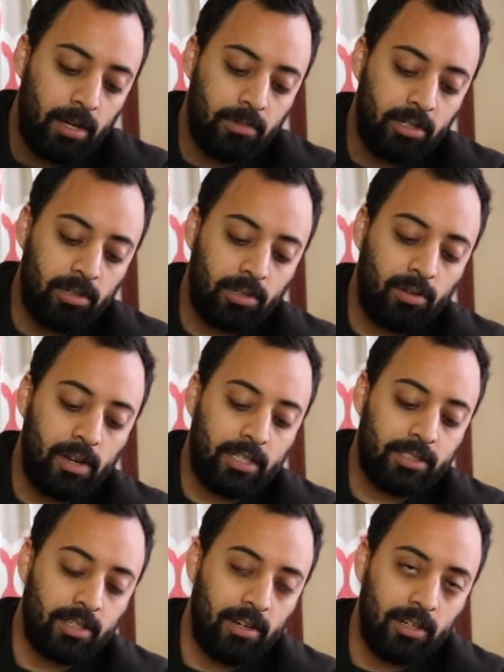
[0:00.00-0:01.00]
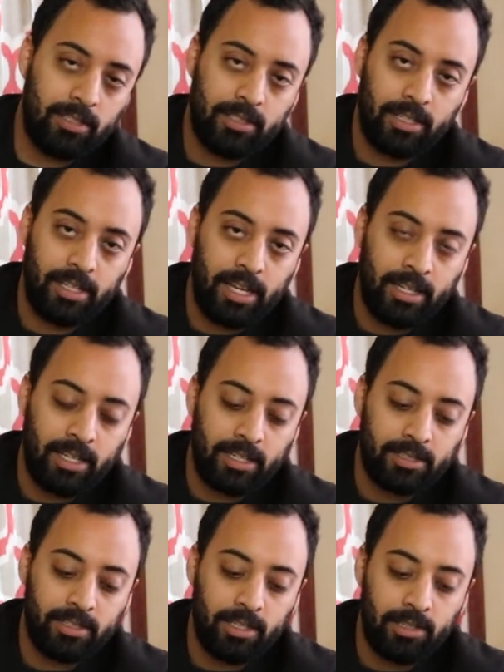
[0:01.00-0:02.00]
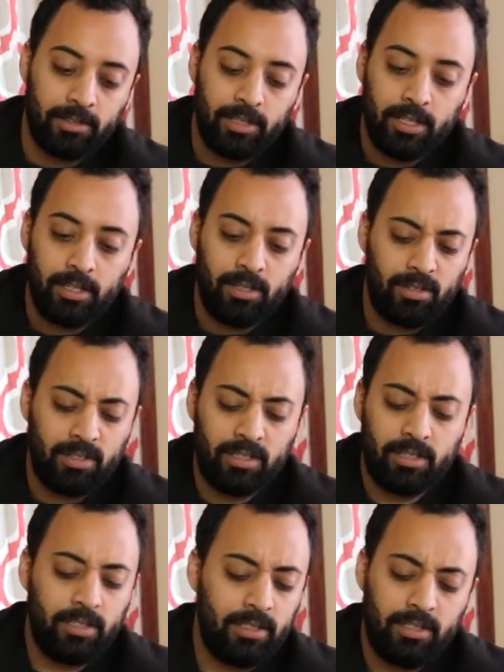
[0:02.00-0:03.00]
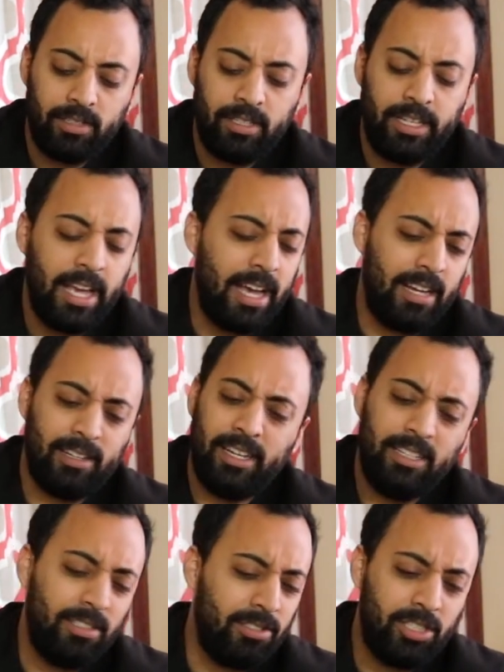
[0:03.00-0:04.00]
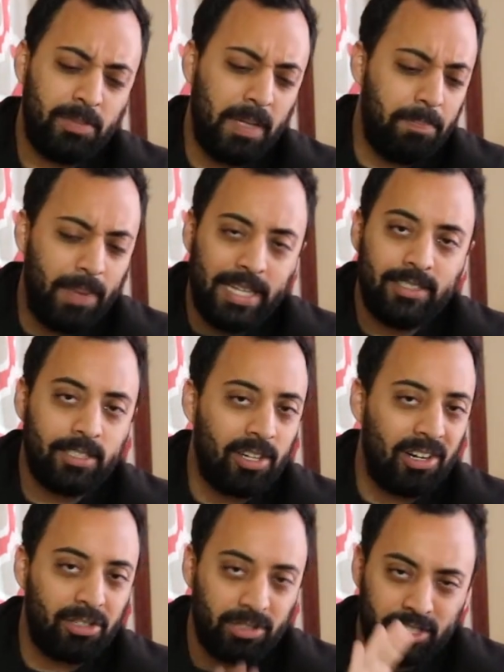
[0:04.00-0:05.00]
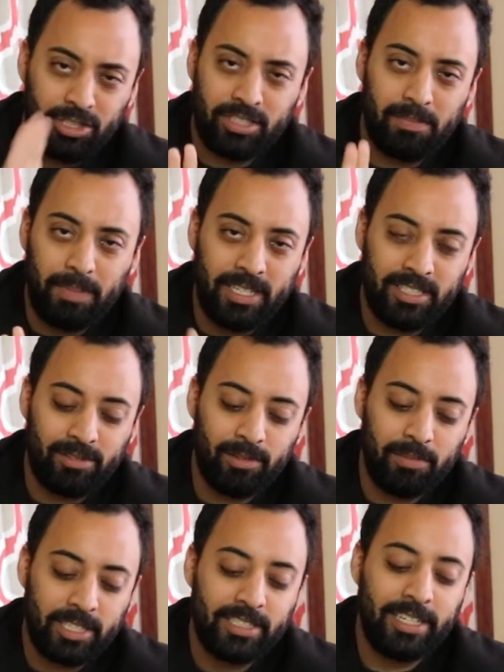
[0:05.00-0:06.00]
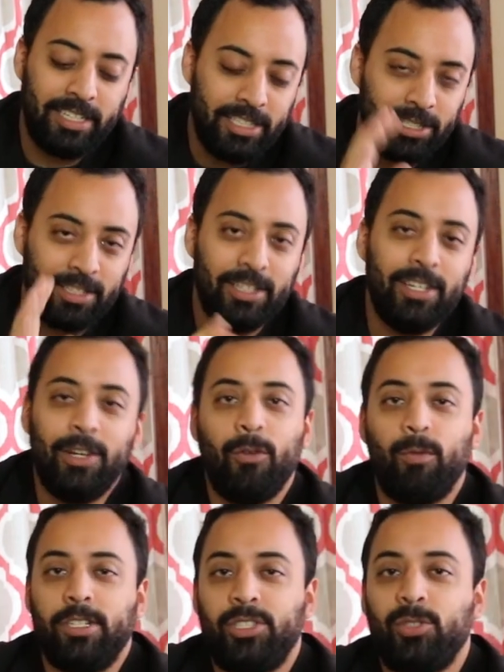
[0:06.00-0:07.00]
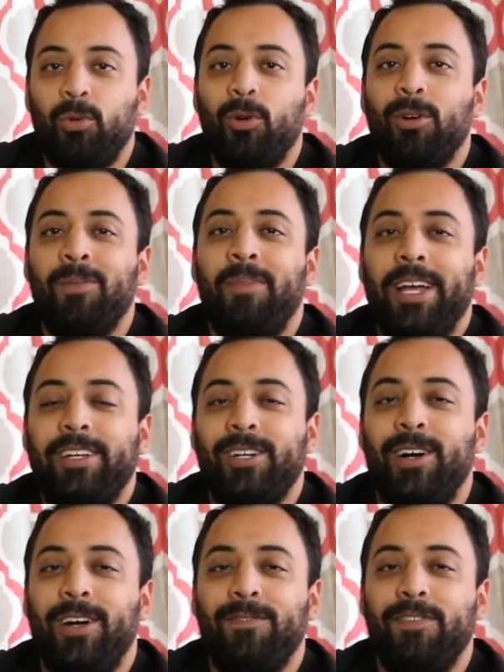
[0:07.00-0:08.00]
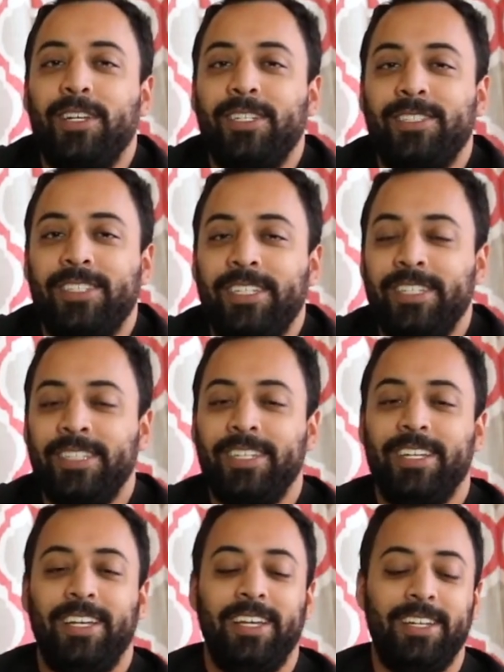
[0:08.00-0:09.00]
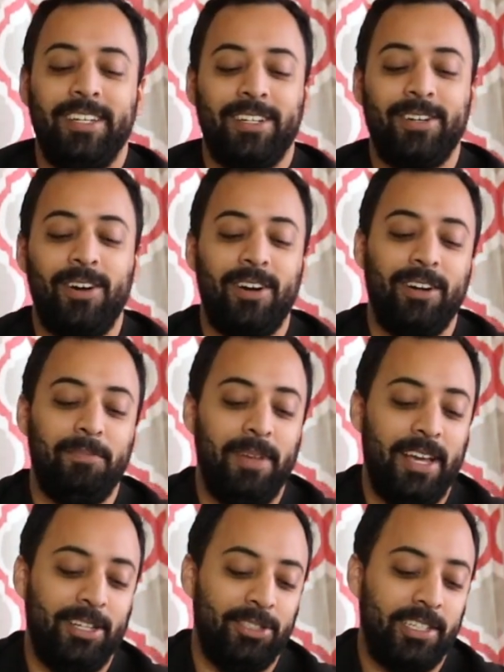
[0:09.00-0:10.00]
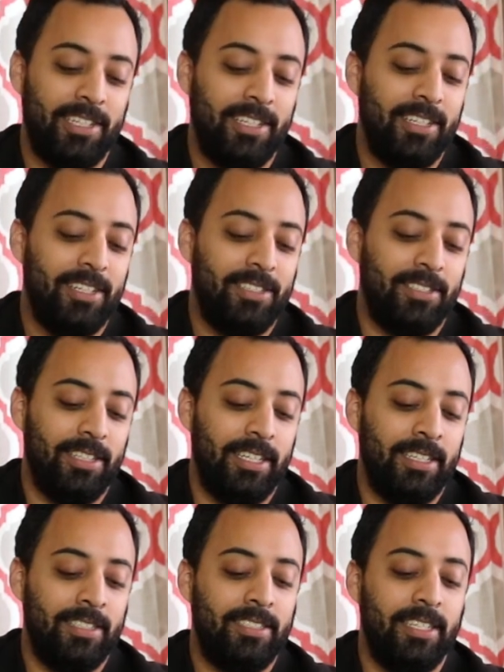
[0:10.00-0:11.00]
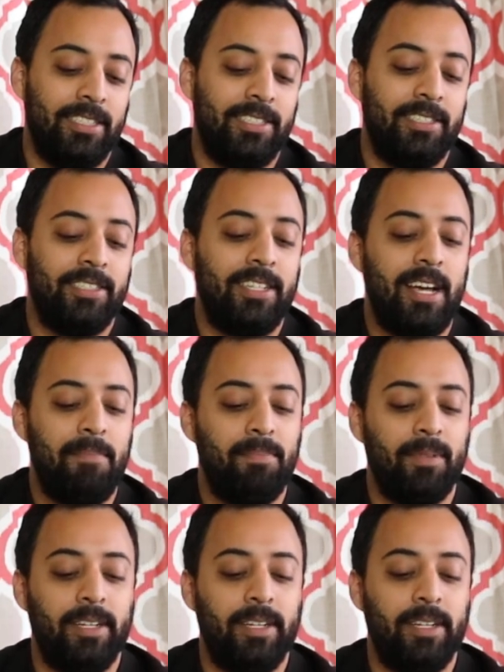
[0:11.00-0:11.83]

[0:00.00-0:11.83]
I'm gonna go across the cards again, like so, or yeah, and it'll just be a basic card trick, just a basic one, because I need to restore my confidence in card magic. So they say stop.